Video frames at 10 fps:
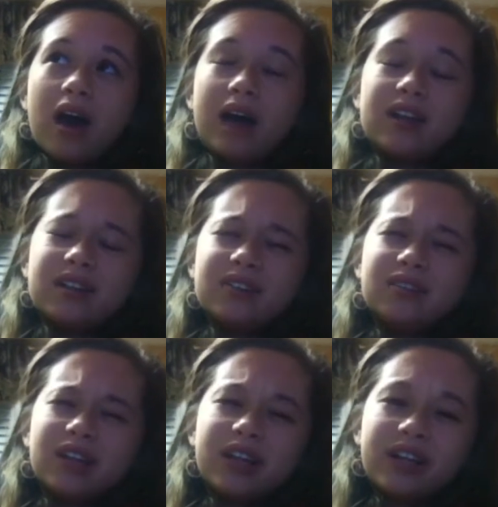I didn't
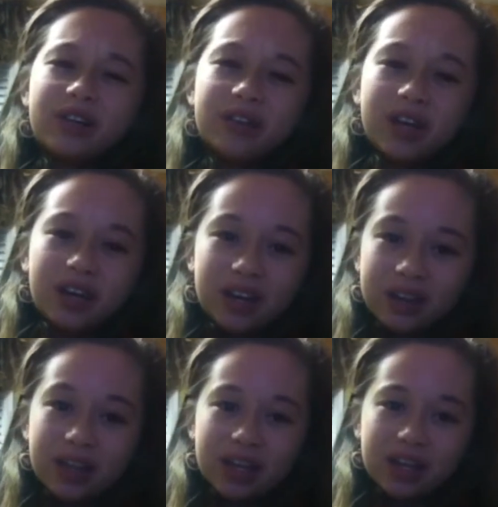really do
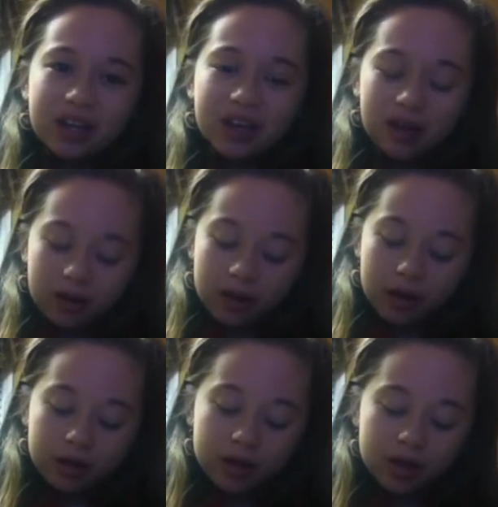anything.
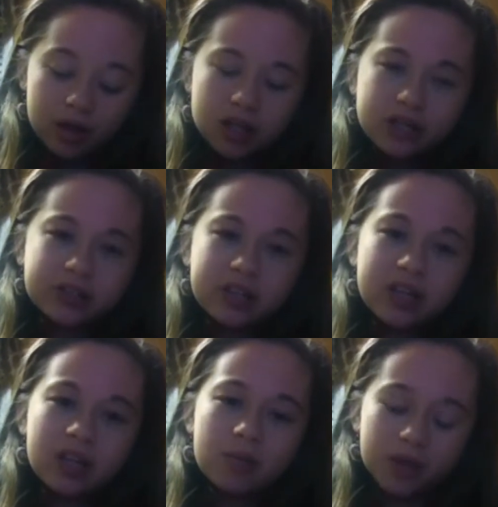I think I just
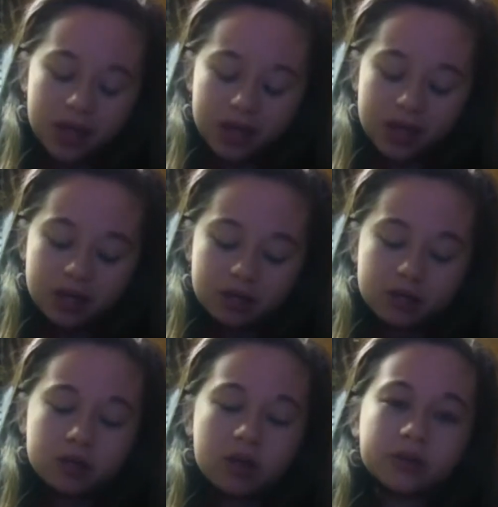took Emma Kate
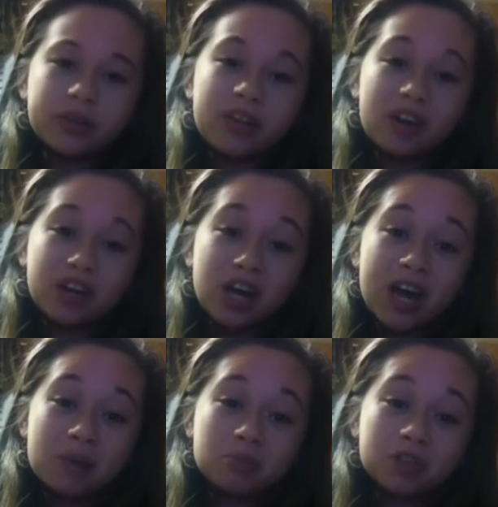to go see the Hunger
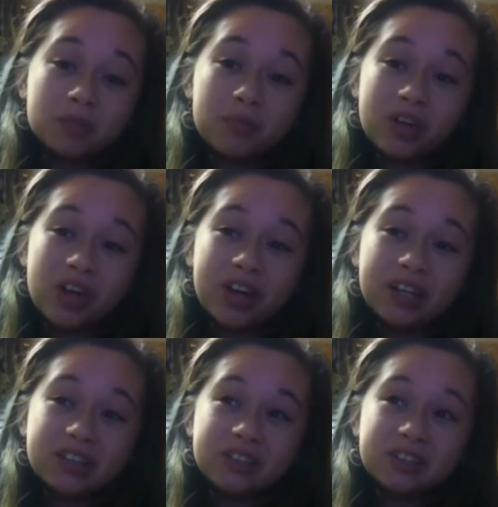Games
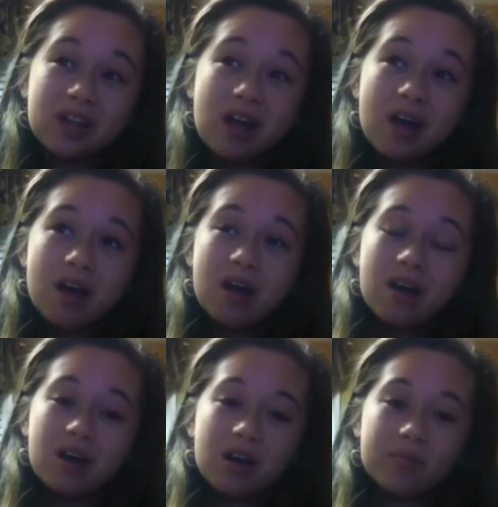because
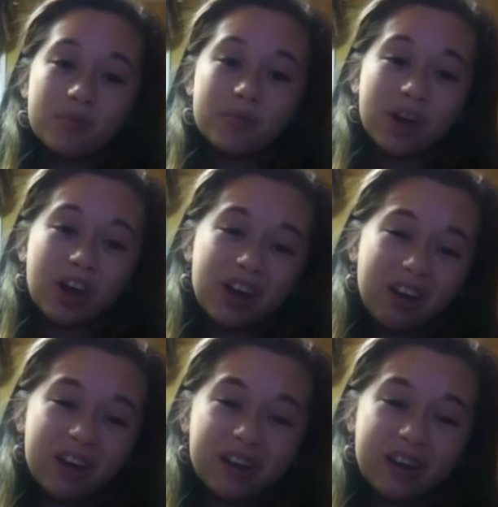um, my great
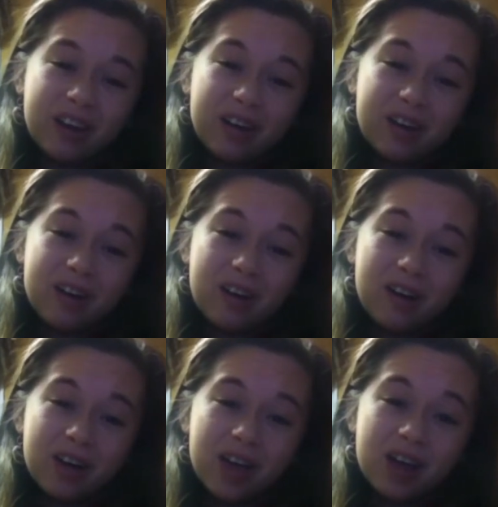granddad
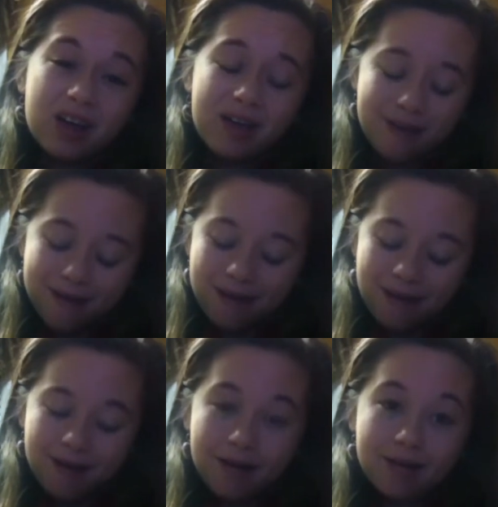died
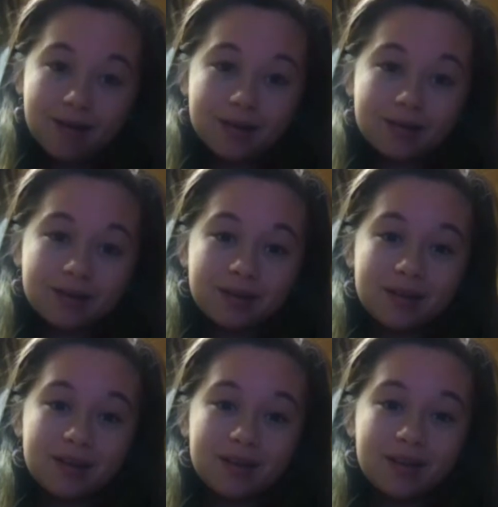and
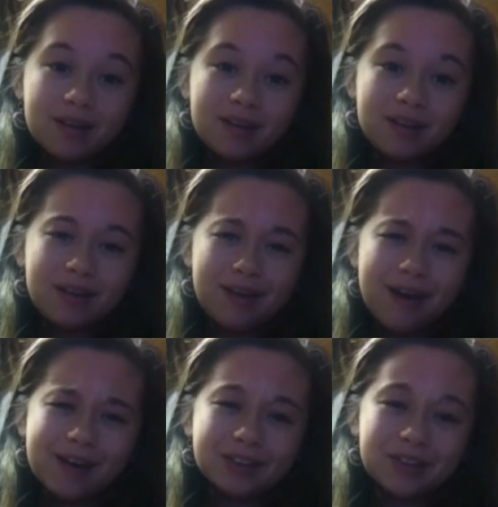
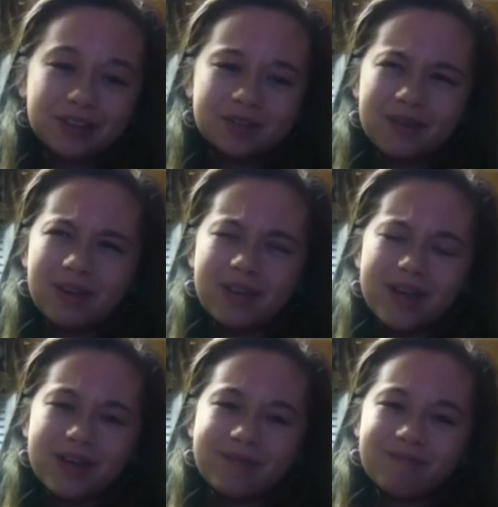yeah, so I spent
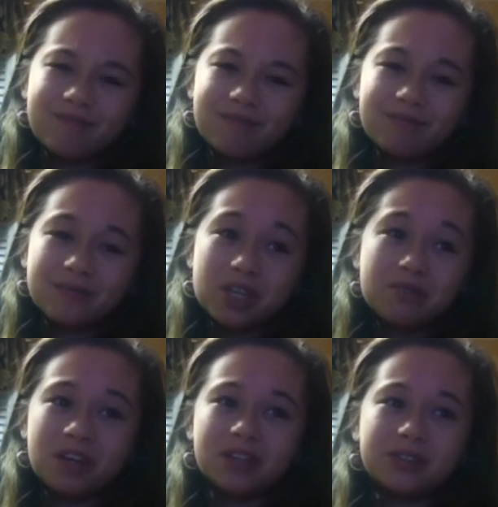like two
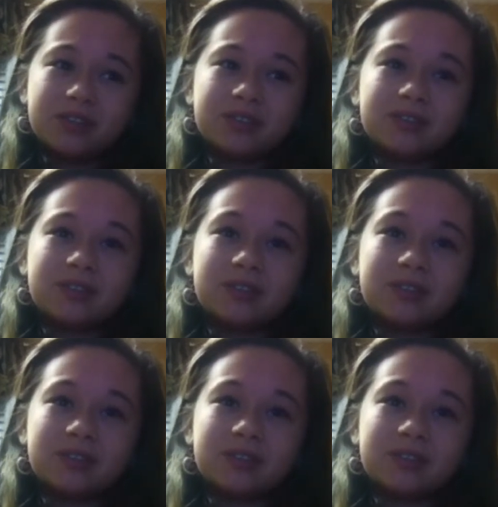months.